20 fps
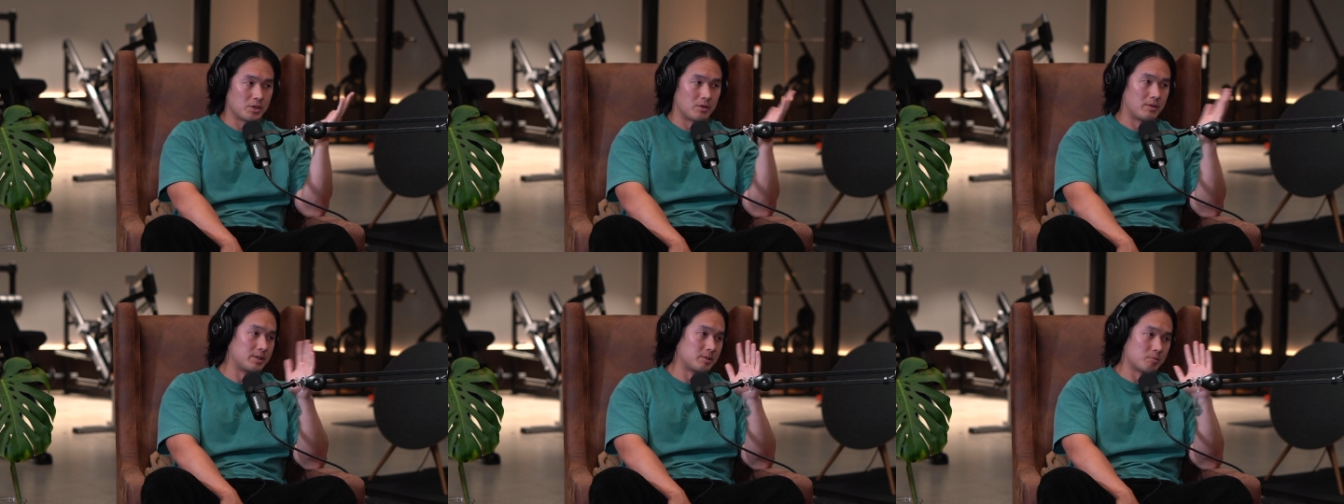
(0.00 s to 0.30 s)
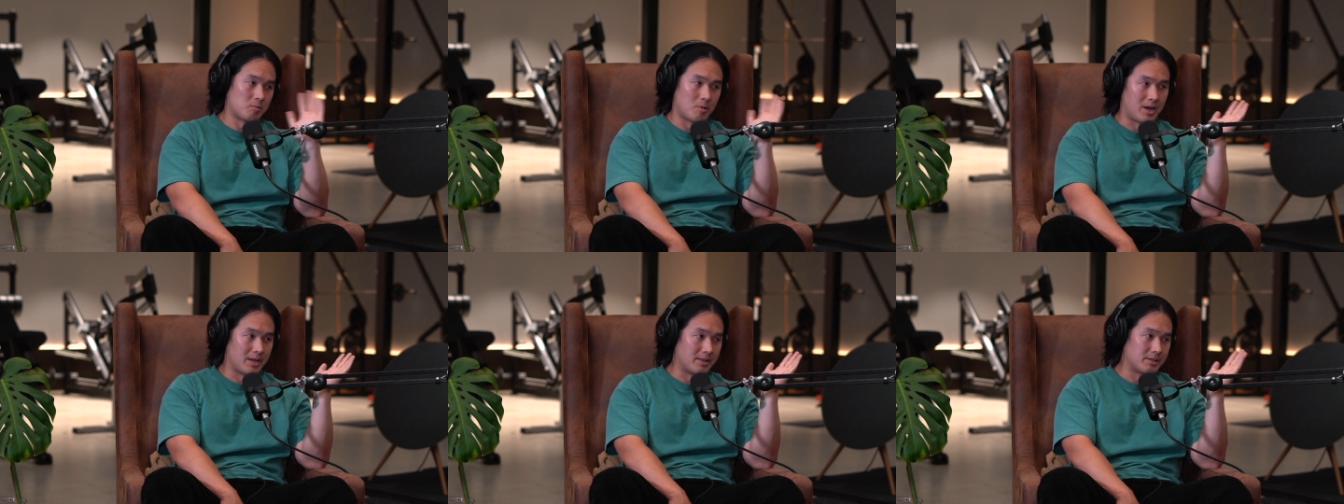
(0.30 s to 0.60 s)
so
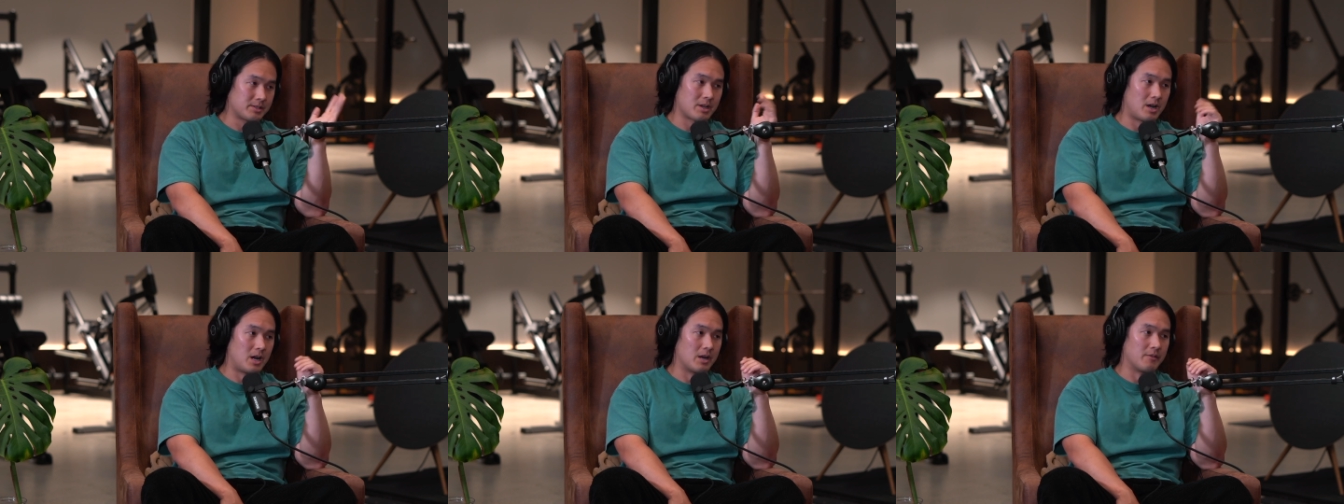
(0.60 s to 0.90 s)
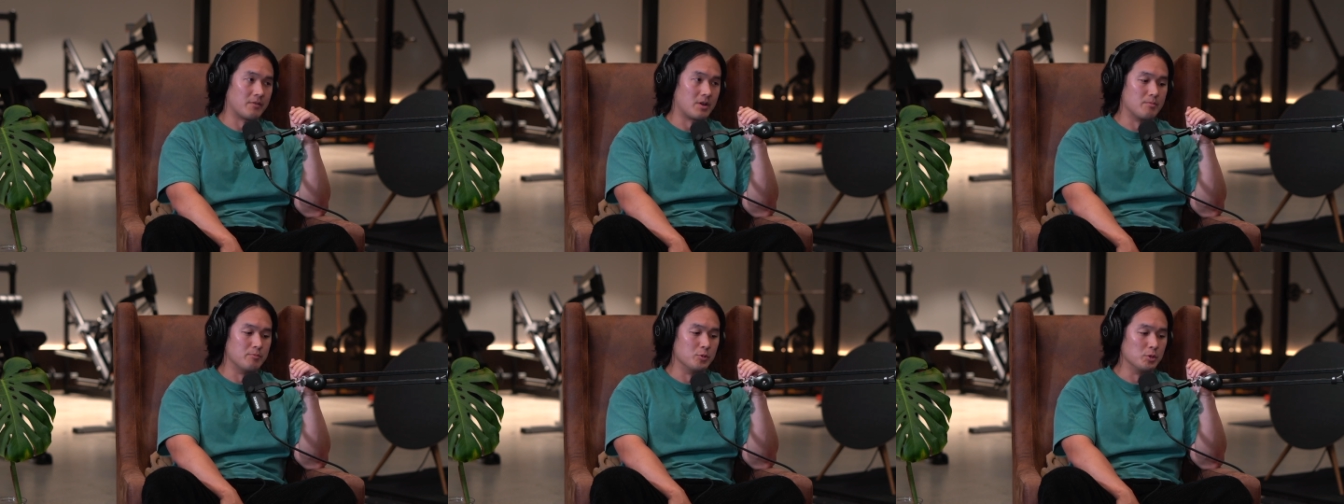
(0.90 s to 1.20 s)
that's why it's kind
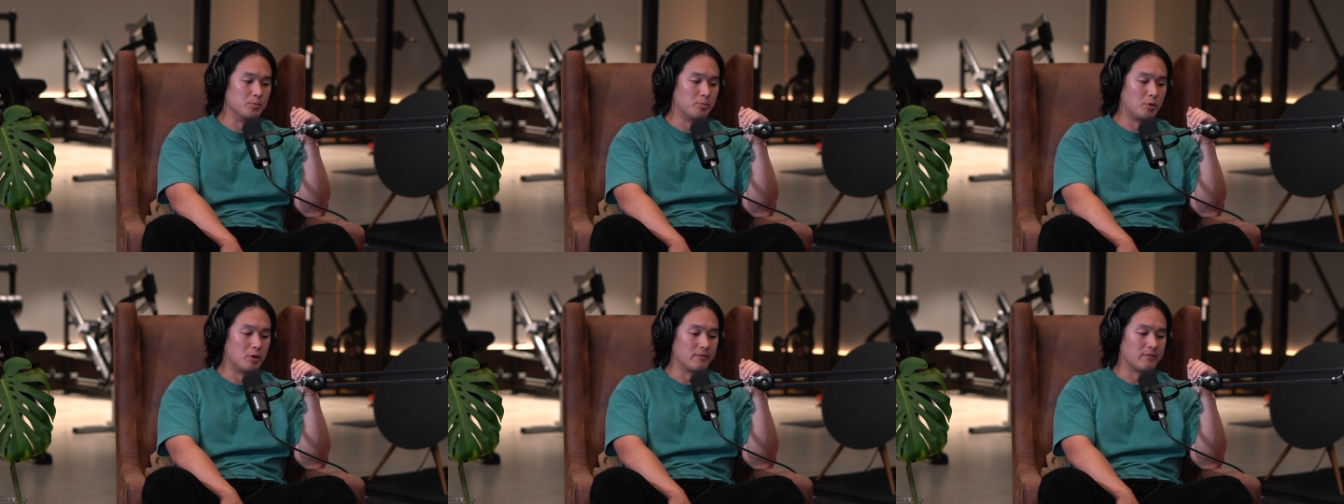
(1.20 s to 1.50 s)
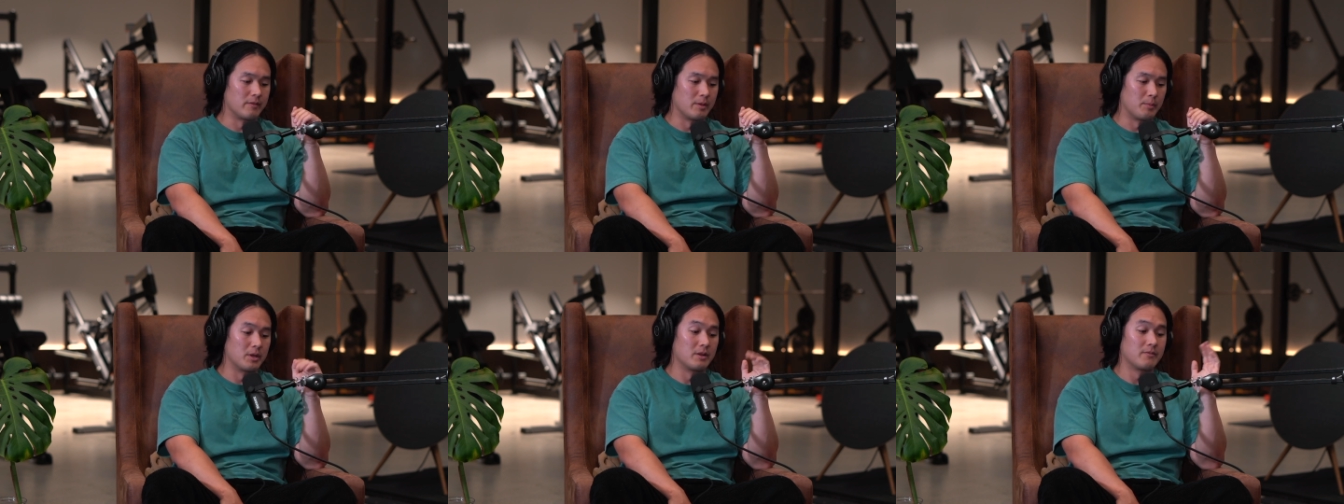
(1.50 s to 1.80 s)
of a moot
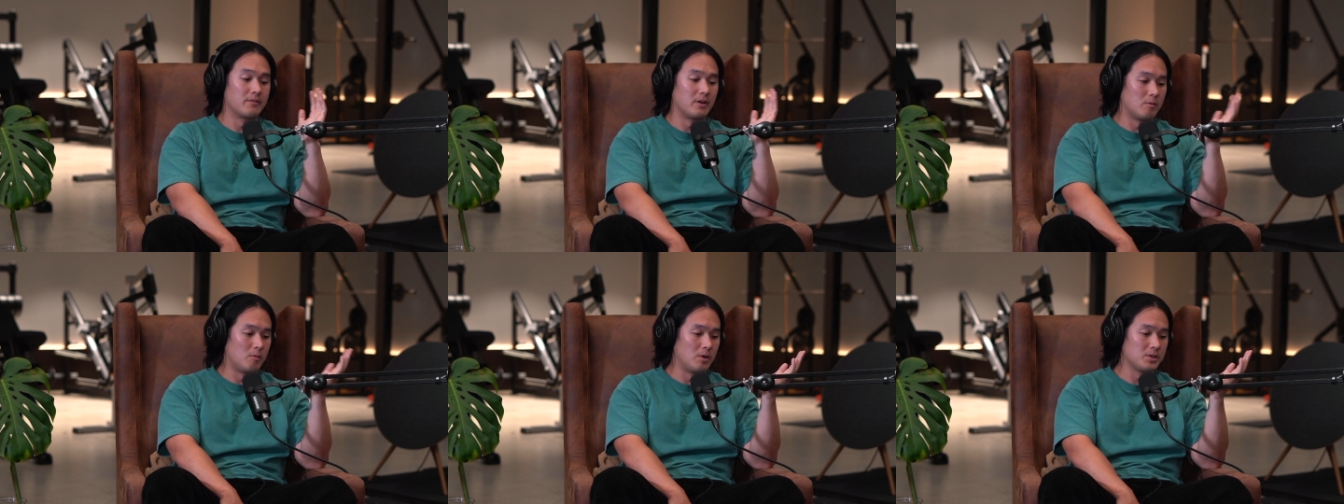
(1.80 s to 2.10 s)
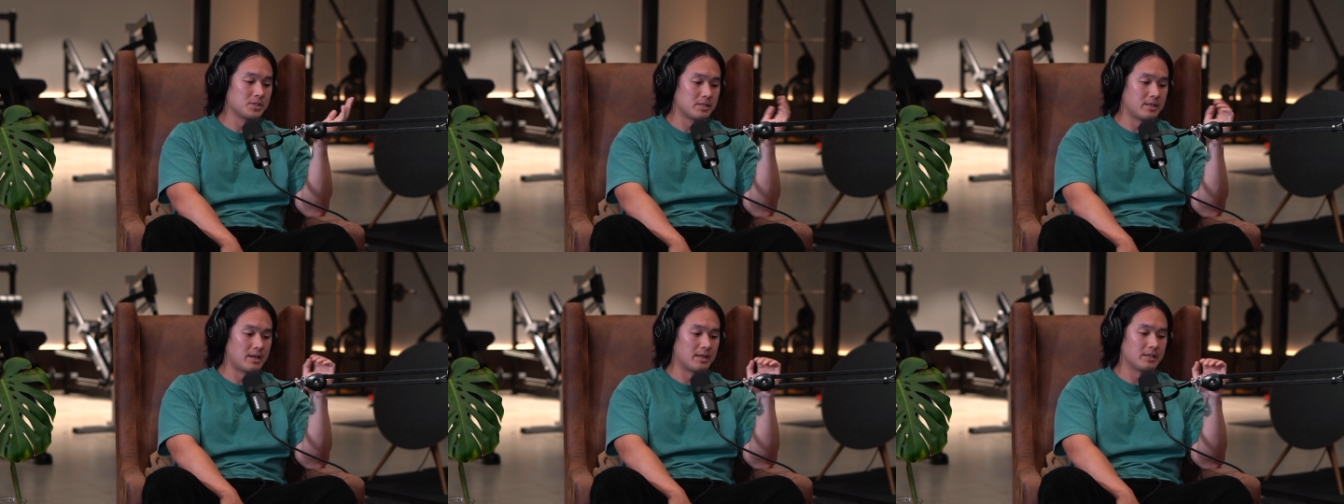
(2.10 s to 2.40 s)
point for me. But if I
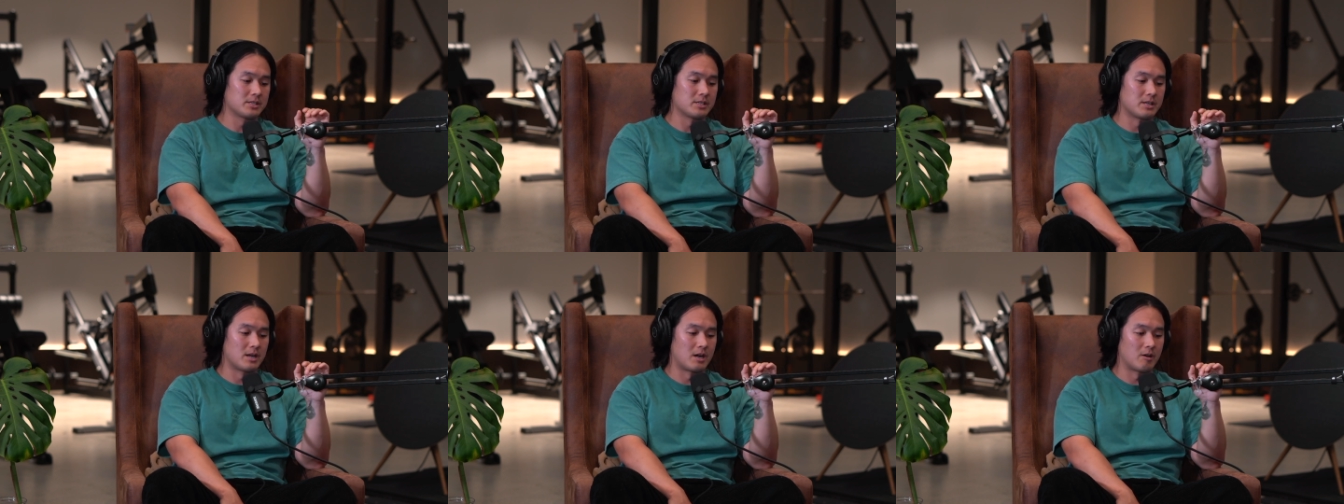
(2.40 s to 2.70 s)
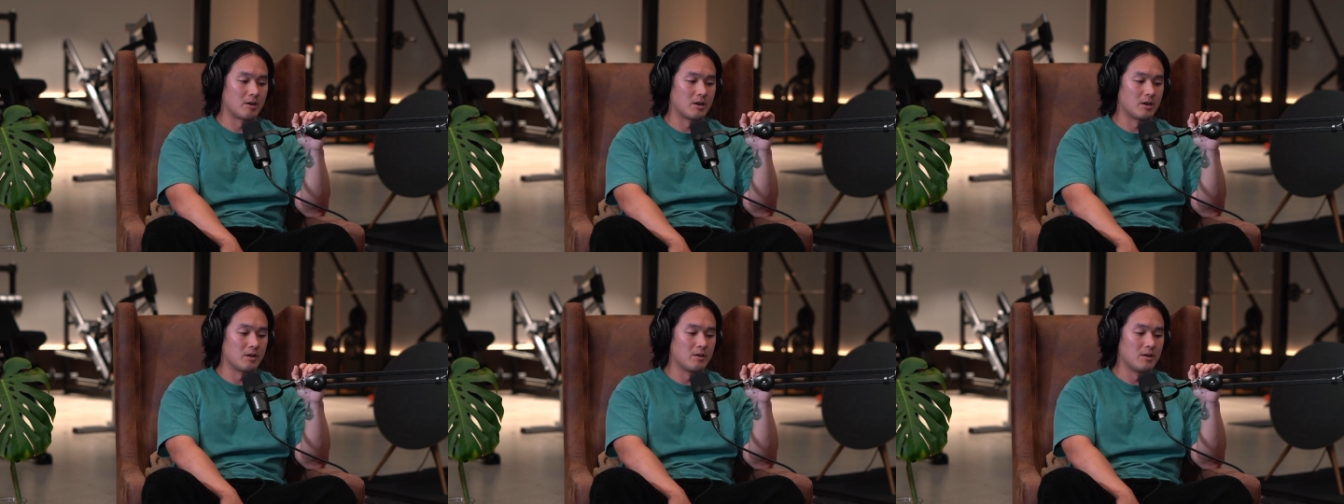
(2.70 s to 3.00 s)
was in that
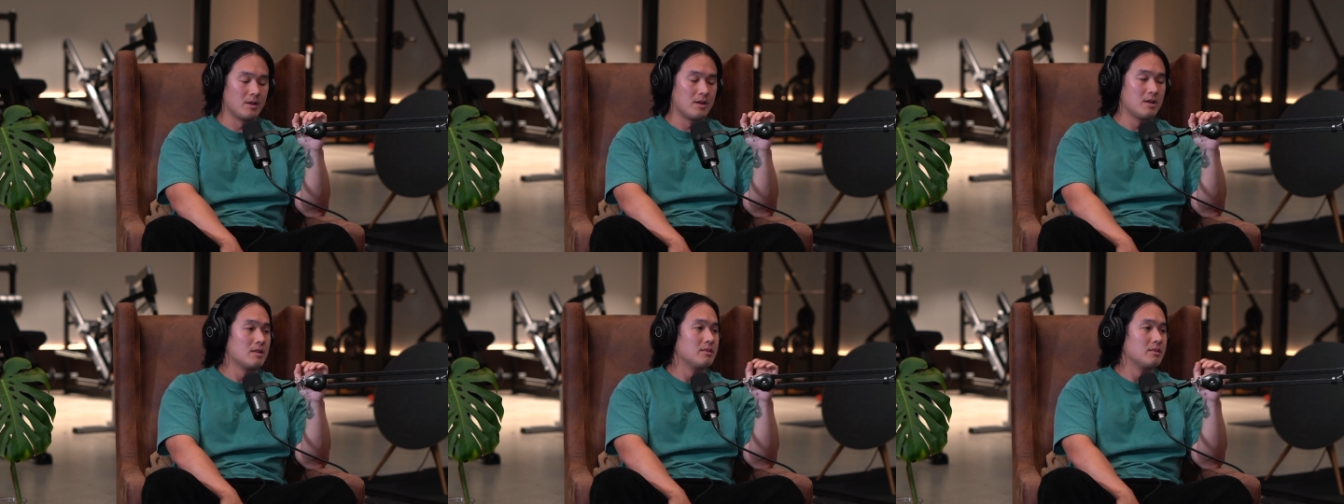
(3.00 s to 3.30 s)
scenario,